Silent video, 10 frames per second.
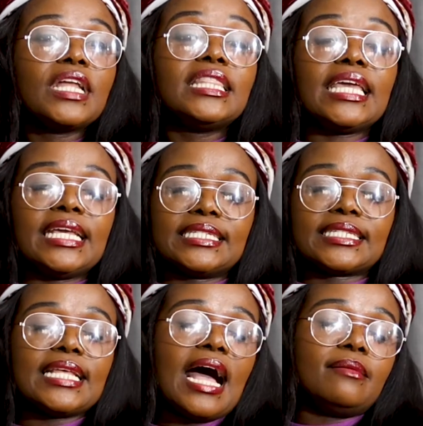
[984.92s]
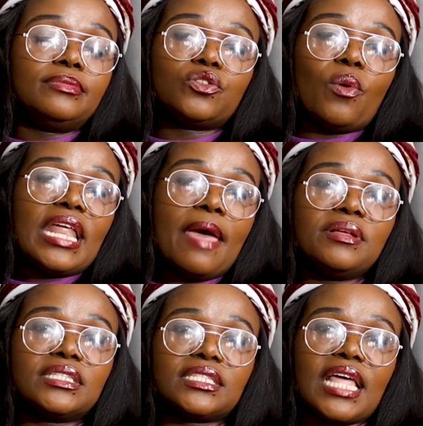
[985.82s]
There is so what
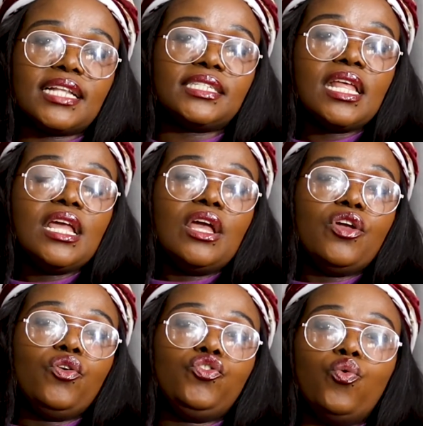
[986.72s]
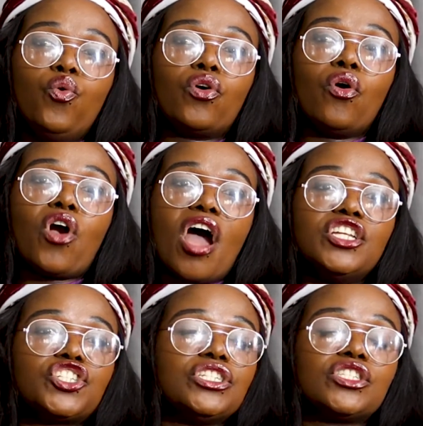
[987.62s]
happens is that you
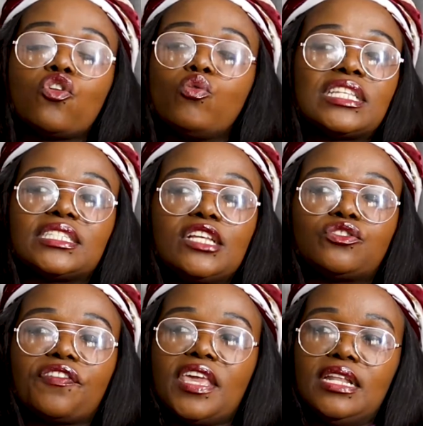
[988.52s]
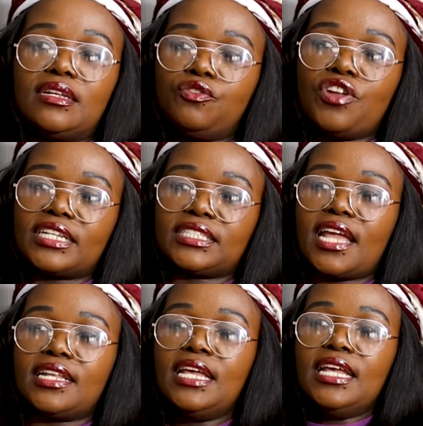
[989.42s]
garnish his closest next of kin, you know,
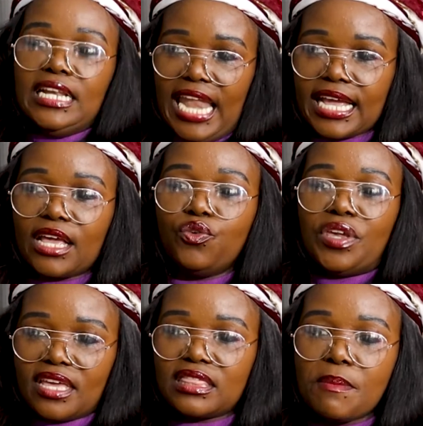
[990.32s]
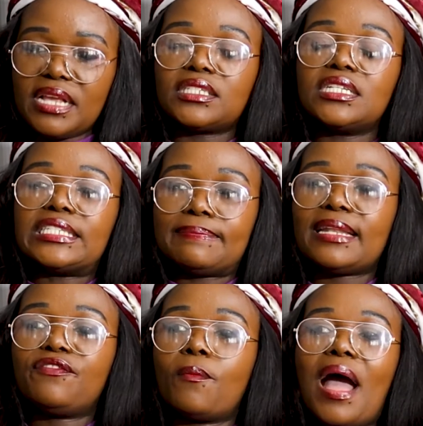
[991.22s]
understand, like you get the maintenance
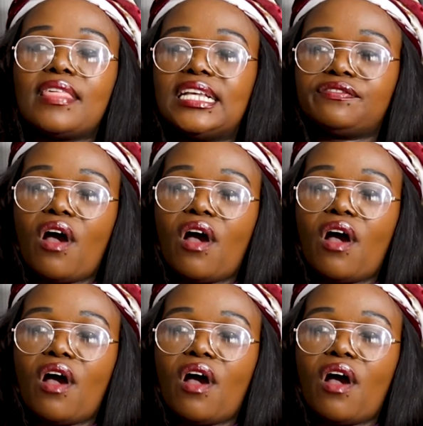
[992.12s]
money from either his